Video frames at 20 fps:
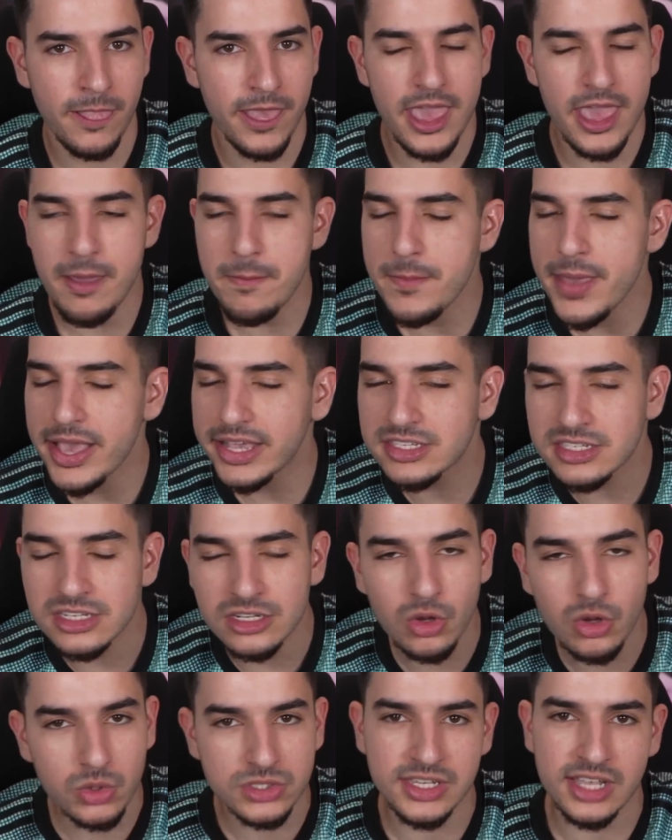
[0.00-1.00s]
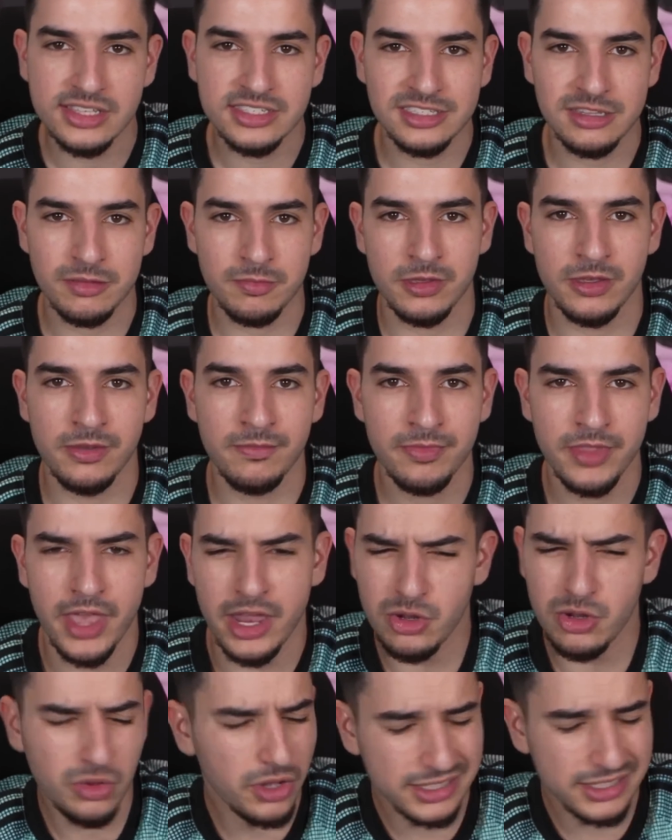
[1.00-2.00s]
It makes no sense to me. And
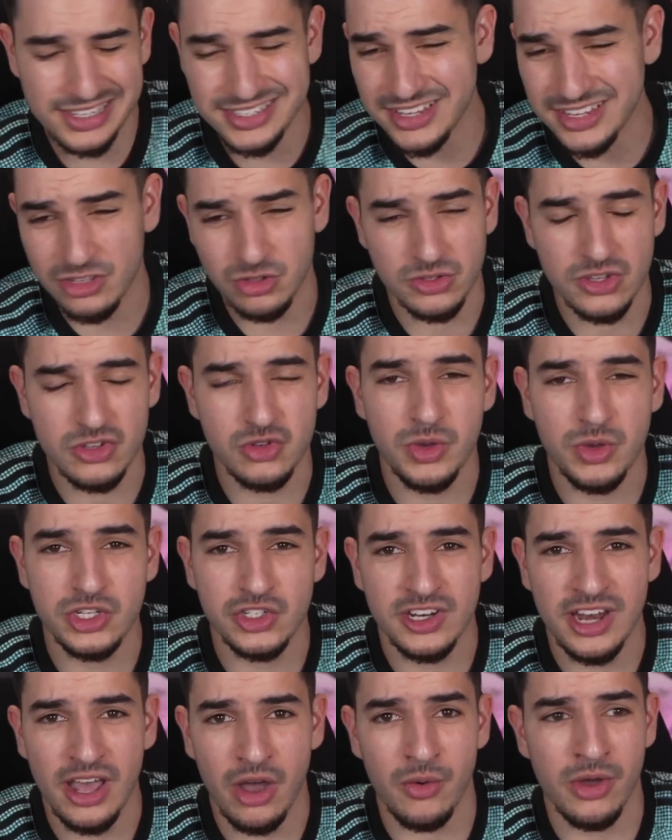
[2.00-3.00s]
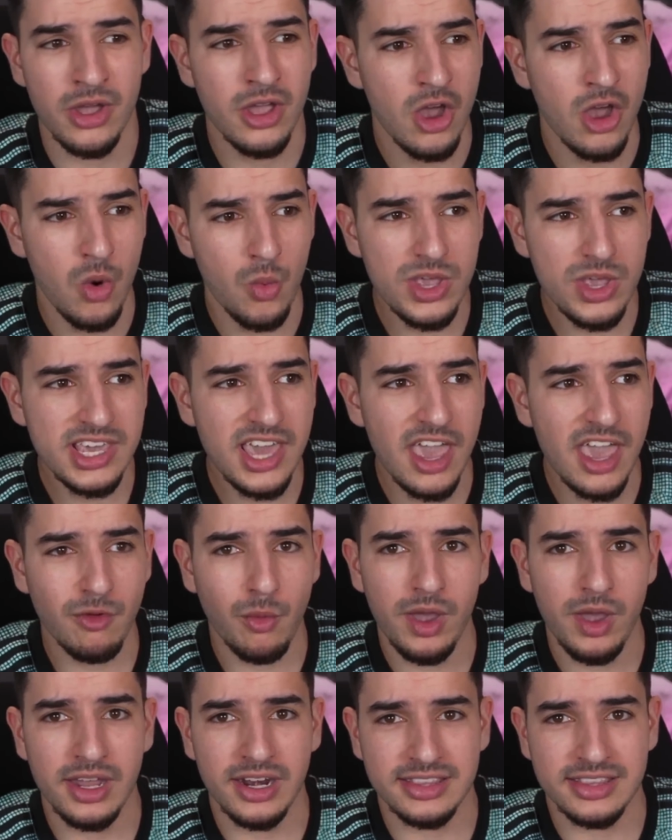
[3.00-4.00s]
you look at the Sancho situation now. We gave
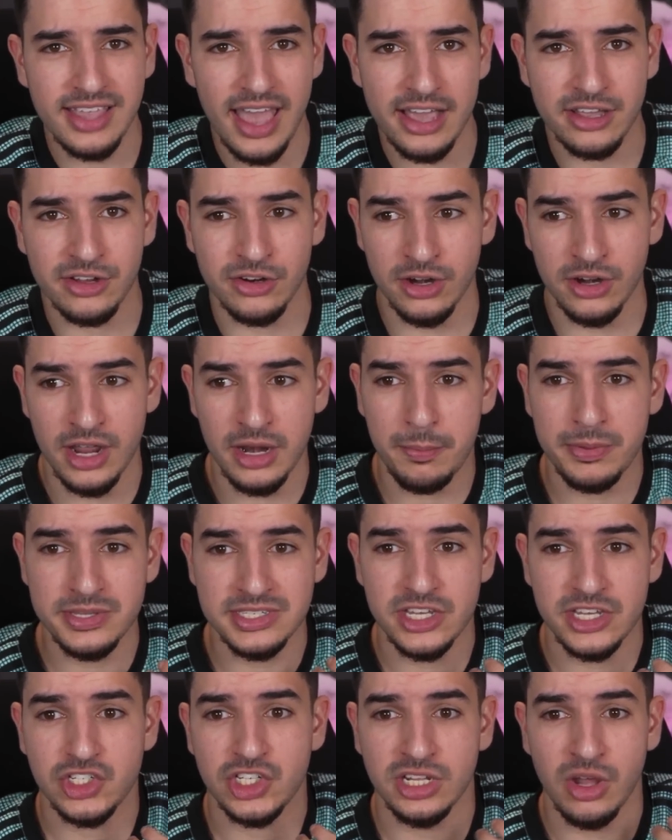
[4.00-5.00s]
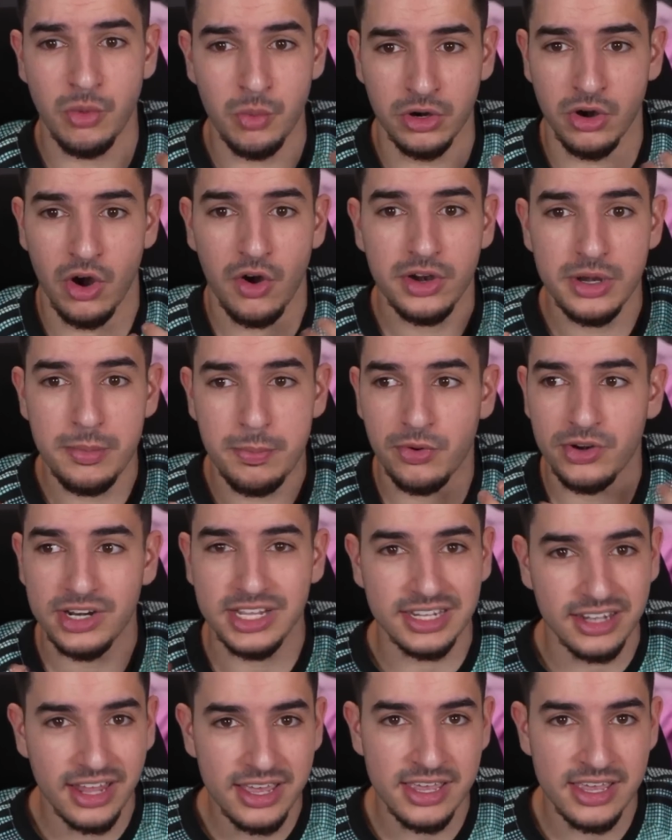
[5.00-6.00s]
away an attacker in a position that we were already pretty
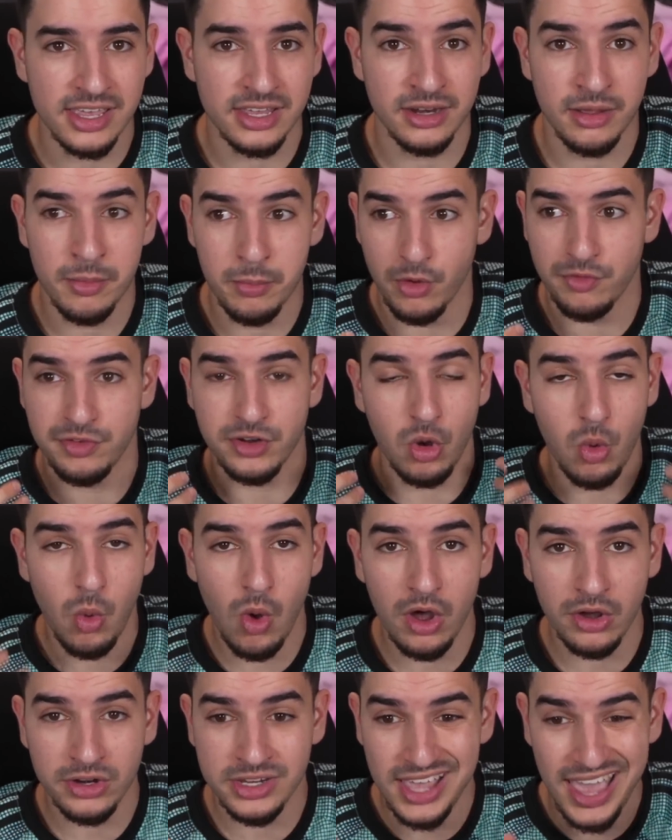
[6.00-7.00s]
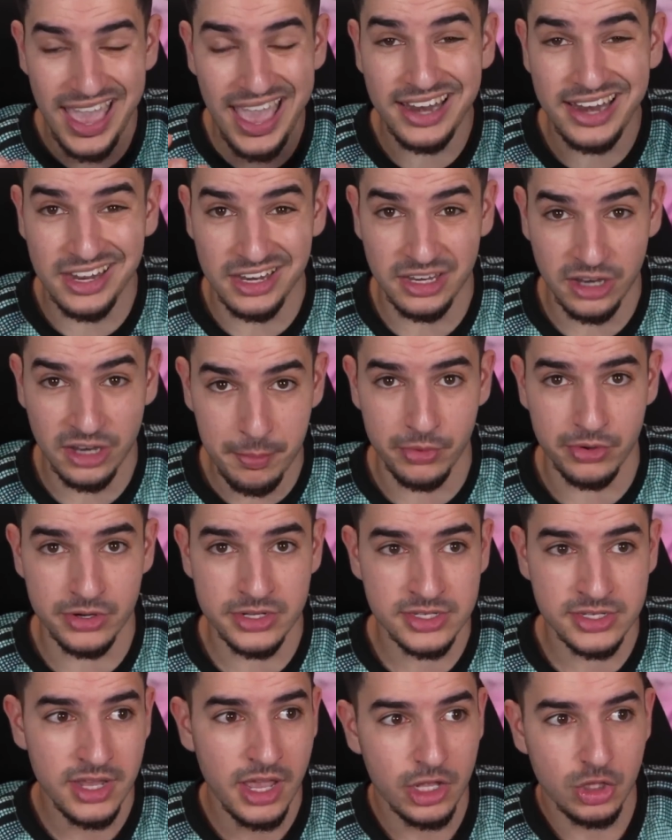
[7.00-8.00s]
light in, both in quality and in
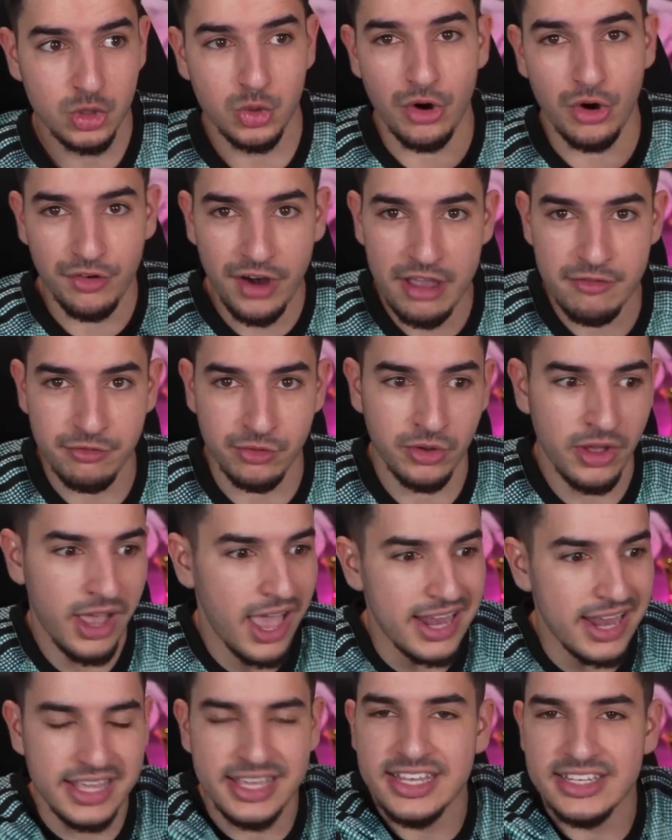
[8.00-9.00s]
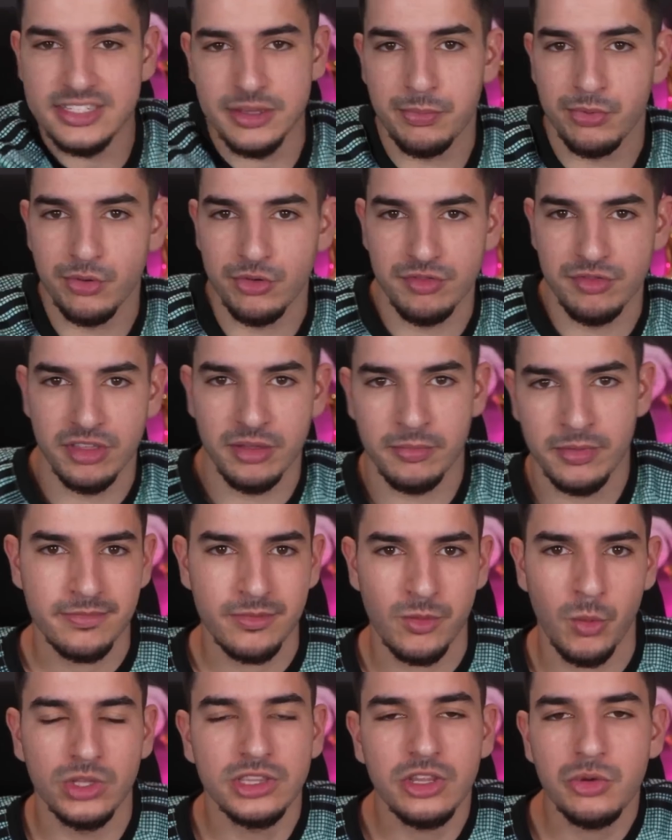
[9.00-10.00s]
numbers, to a rival, and he's improved them.
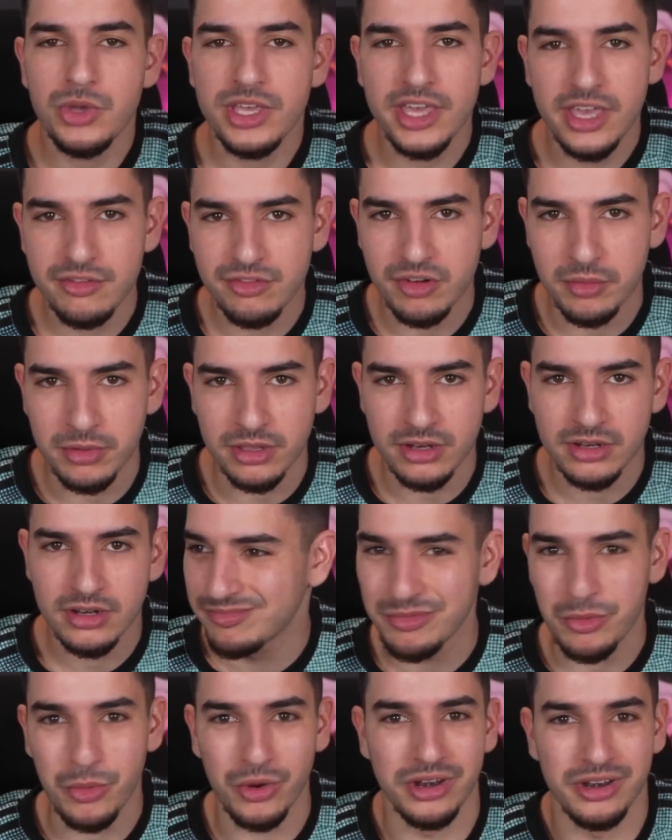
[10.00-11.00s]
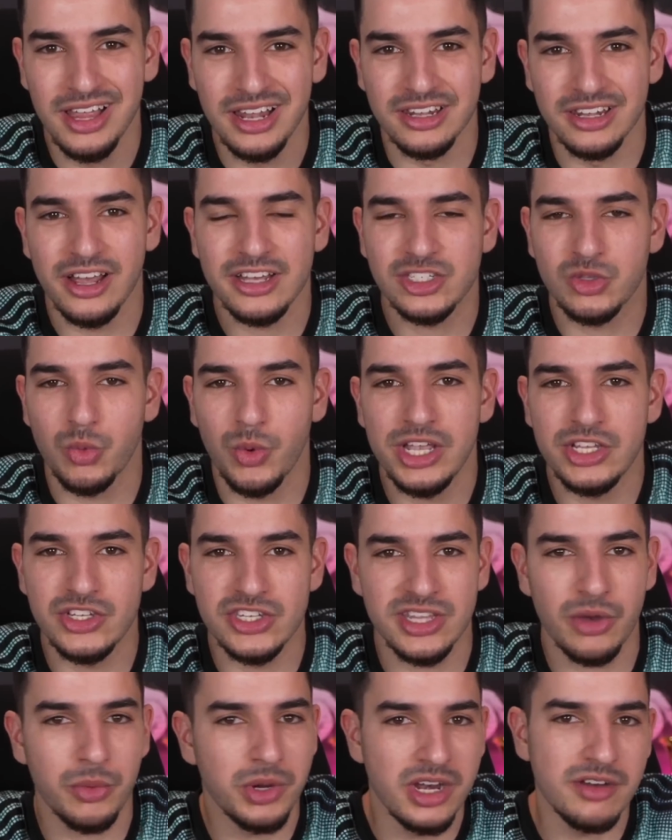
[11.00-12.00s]
What did we gain from it? What? Lost wages
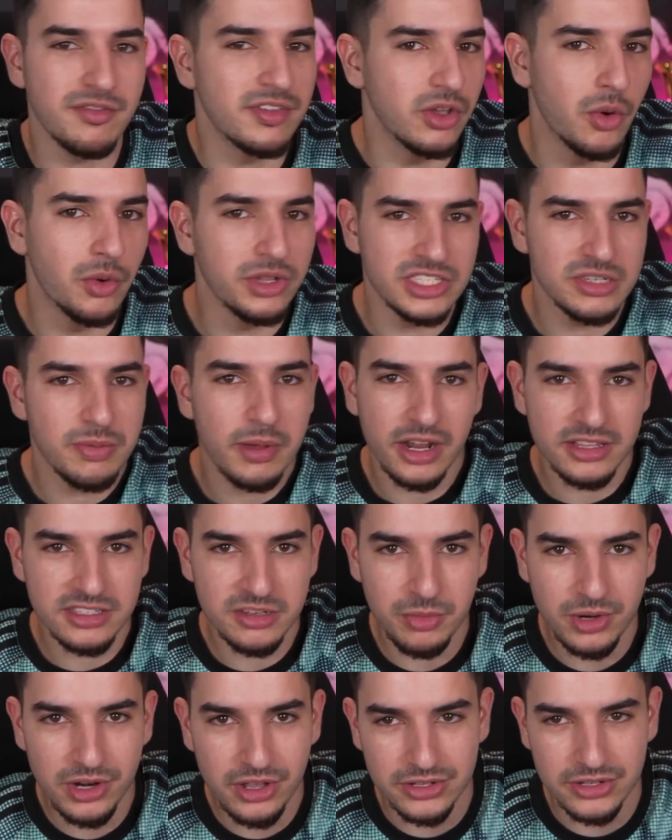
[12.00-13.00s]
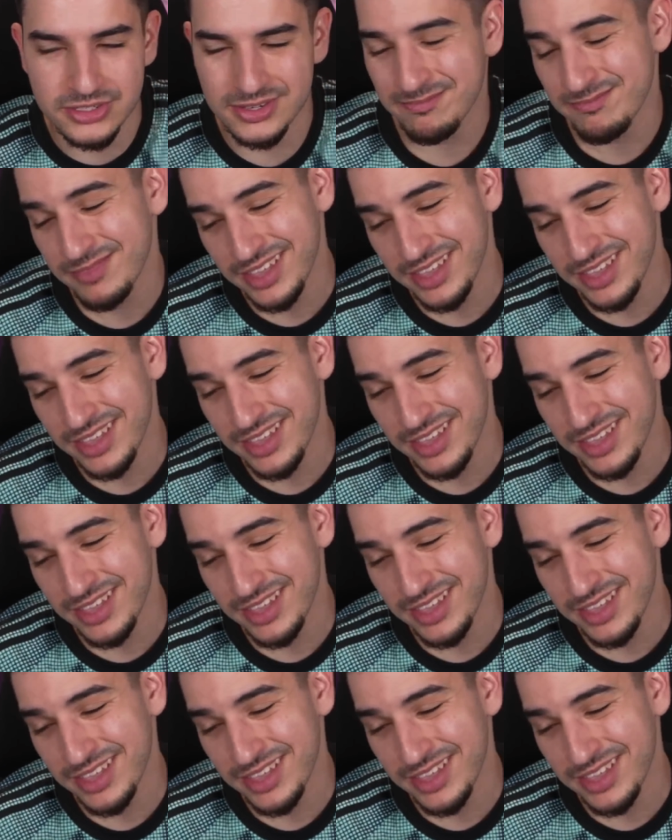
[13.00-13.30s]
that we didn't even go and spend on someone else.